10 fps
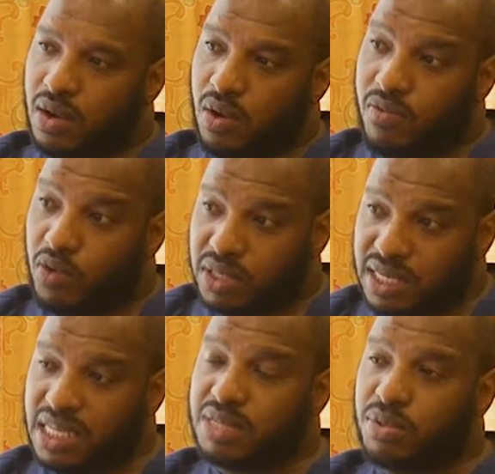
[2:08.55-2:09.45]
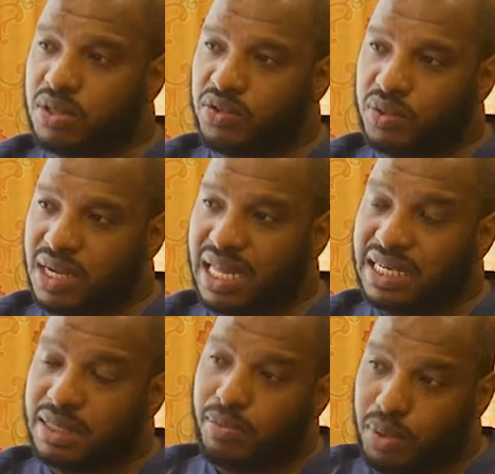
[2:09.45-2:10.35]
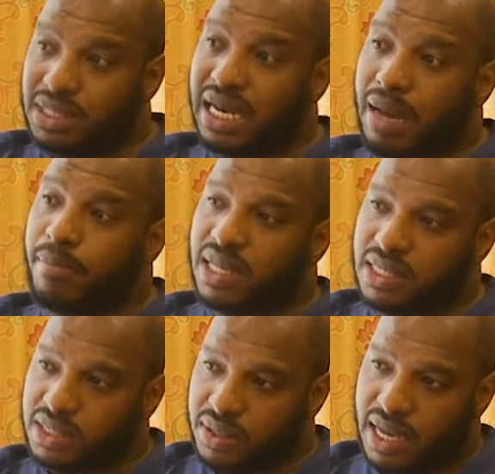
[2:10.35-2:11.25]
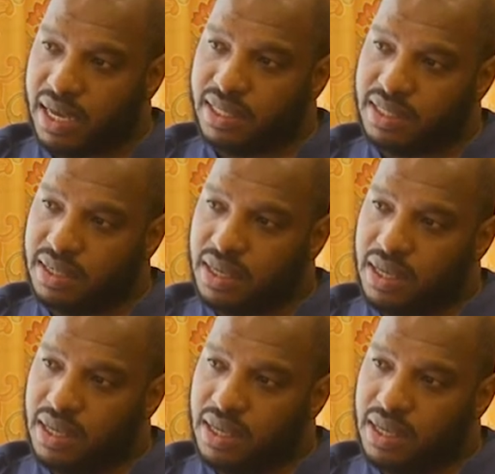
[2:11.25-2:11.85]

of 14 teaspoons of sugar, that puts alarm bells into their heads.